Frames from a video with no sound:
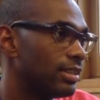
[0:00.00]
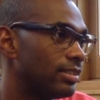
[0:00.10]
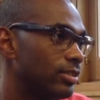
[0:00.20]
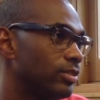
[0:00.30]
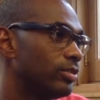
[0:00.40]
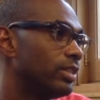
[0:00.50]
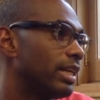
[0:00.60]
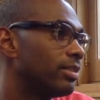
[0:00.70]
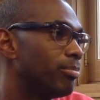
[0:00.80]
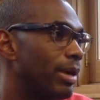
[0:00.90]
To
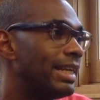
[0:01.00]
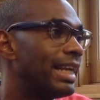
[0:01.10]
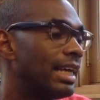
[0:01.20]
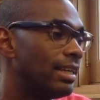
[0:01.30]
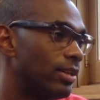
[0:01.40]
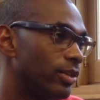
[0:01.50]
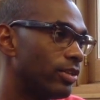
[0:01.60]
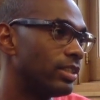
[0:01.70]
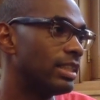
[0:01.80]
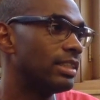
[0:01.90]
maintain
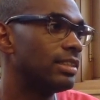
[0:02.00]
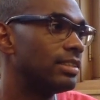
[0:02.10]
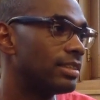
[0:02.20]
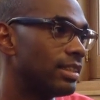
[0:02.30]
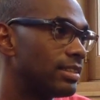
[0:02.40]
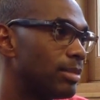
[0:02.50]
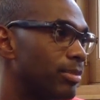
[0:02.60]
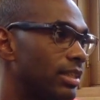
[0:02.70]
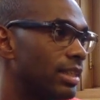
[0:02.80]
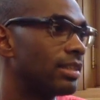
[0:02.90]
loyalty. It's
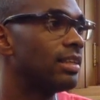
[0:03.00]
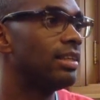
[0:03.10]
something that